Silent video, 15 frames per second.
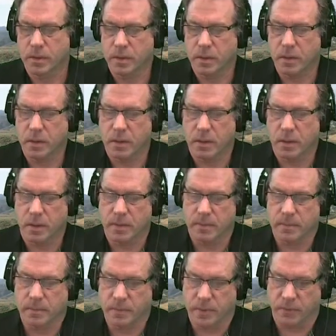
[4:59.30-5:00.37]

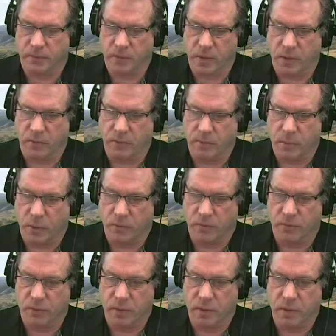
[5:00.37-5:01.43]
The sales are
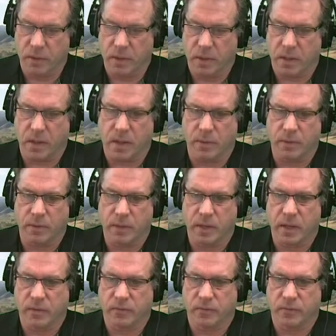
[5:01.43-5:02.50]
mostly, I would
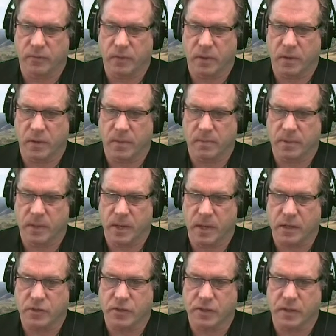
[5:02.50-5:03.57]
guess,
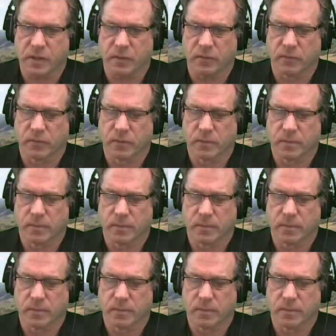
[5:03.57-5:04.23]
cash sales?